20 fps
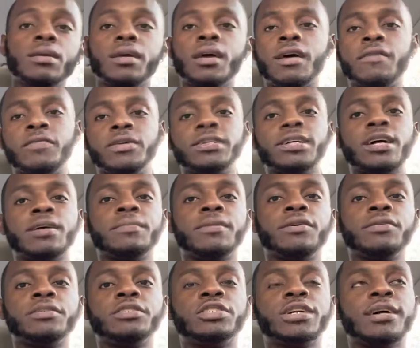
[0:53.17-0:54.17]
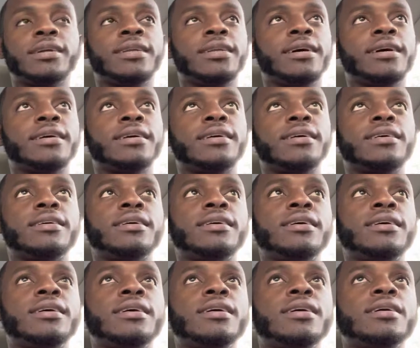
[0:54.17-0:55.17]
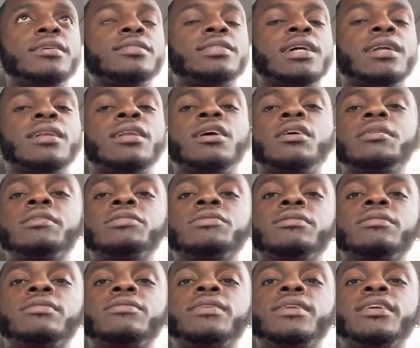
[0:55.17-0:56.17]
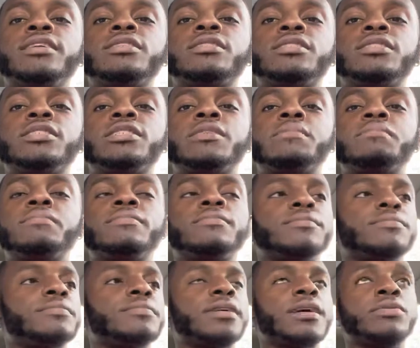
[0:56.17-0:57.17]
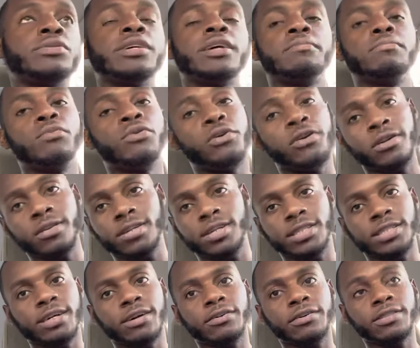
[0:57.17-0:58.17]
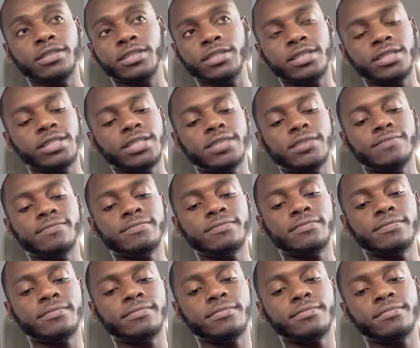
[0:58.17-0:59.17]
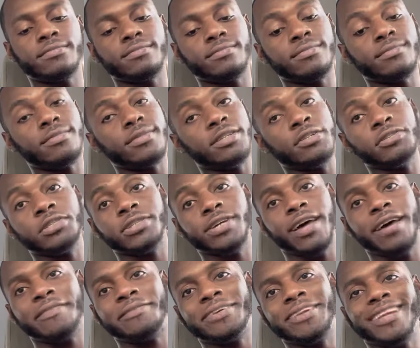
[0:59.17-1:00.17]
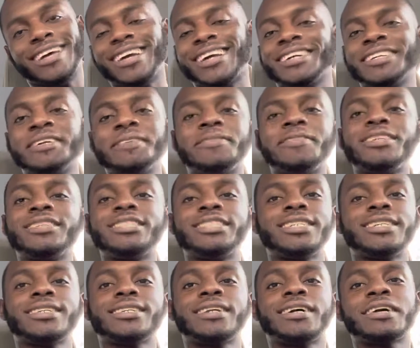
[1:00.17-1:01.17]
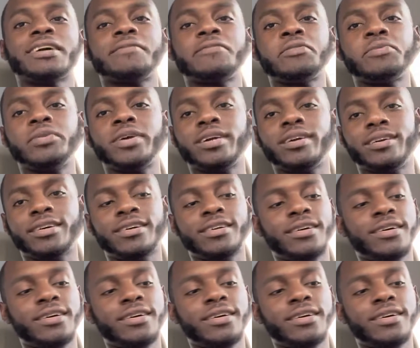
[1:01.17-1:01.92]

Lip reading: Every time I would try to like settle on into a good relationship, I would get bored because I was just used to having like a different chick like every week.